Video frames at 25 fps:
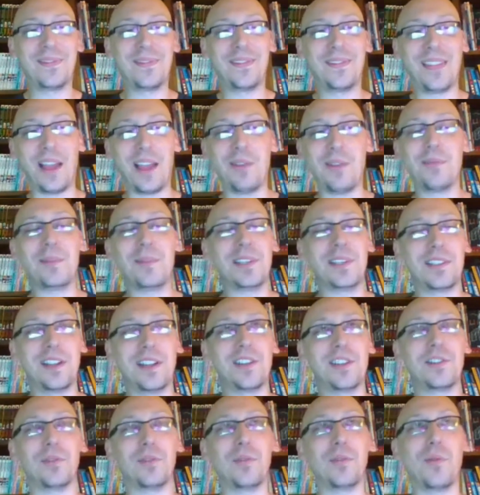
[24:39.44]
that would be
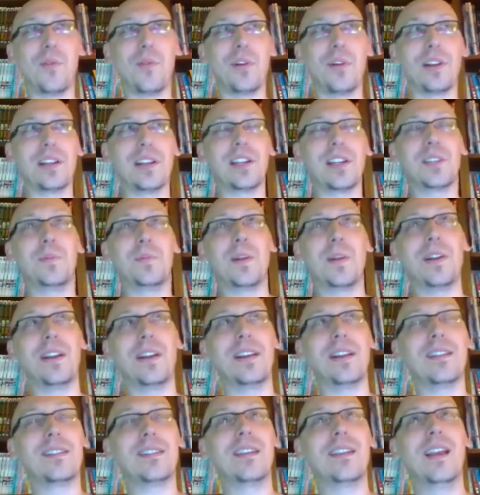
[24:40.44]
such a rewarding
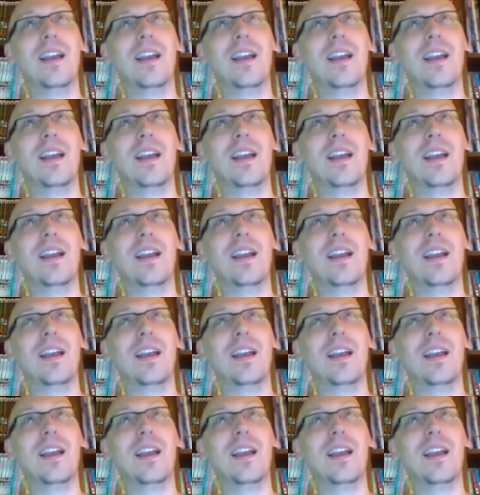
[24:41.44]
experience.